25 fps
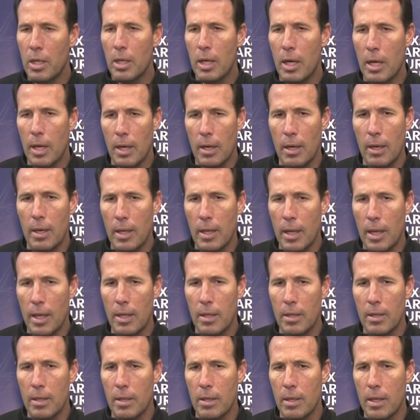Uh,
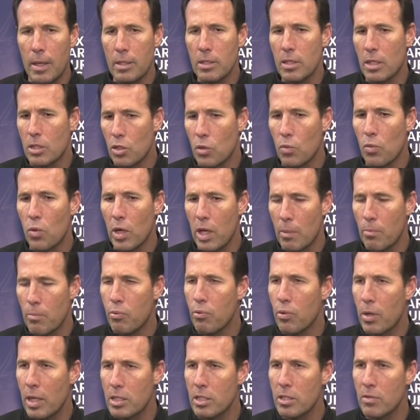and it, it's a really
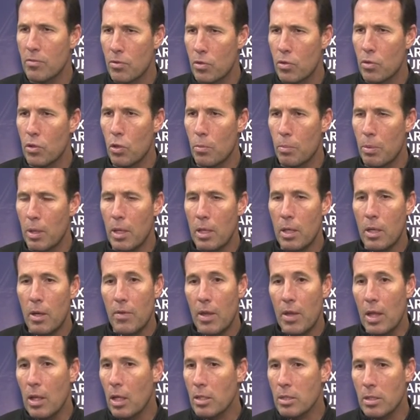impressive group.
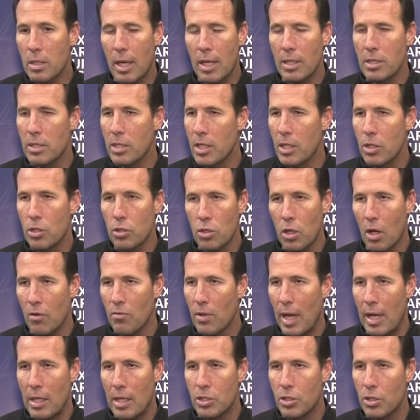They lost a lot of seniors off
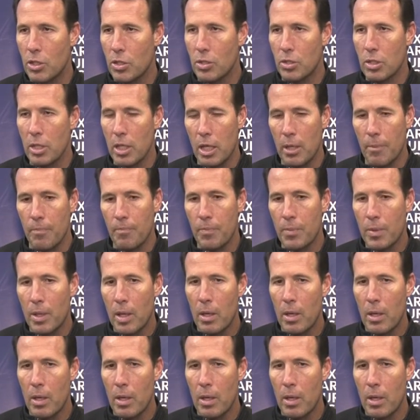last year's team.